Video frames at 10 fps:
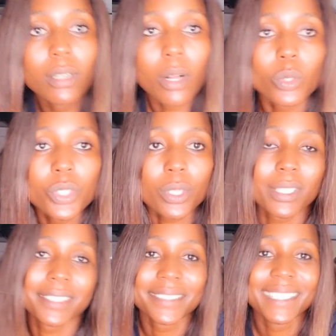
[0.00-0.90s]

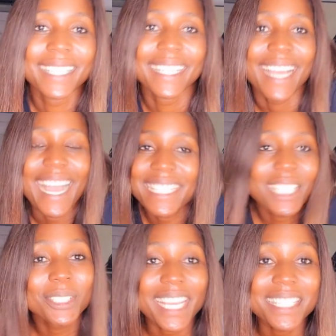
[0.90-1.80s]
culture.
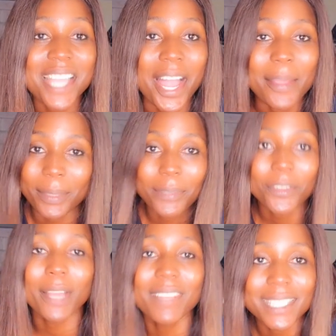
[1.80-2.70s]
Until next time, if
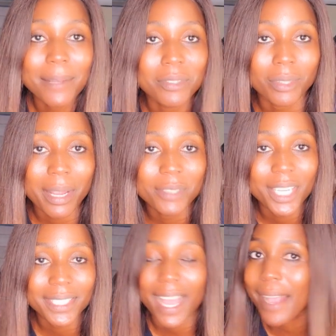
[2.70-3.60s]
you haven't subscribed
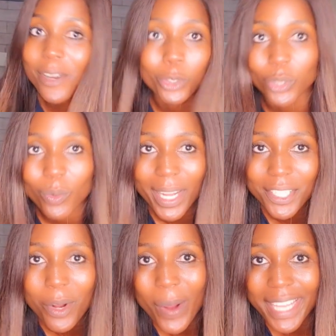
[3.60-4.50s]
yet, I don't know
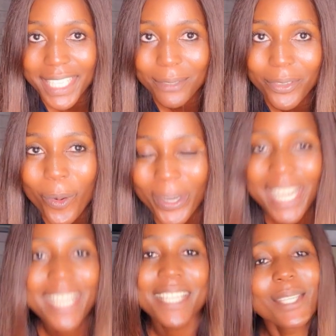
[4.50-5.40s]
what you're waiting for.
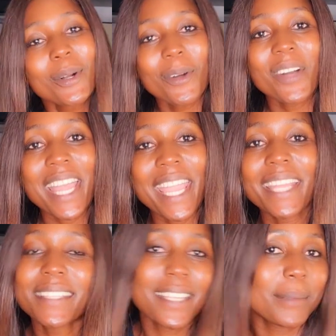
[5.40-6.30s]
So go
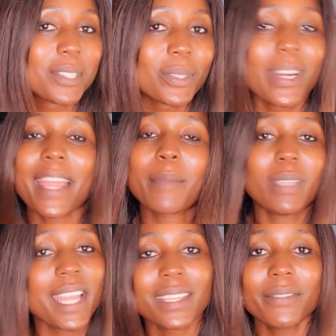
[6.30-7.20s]
ahead,
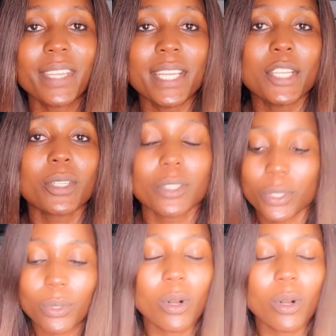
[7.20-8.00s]
subscribe, like the video, do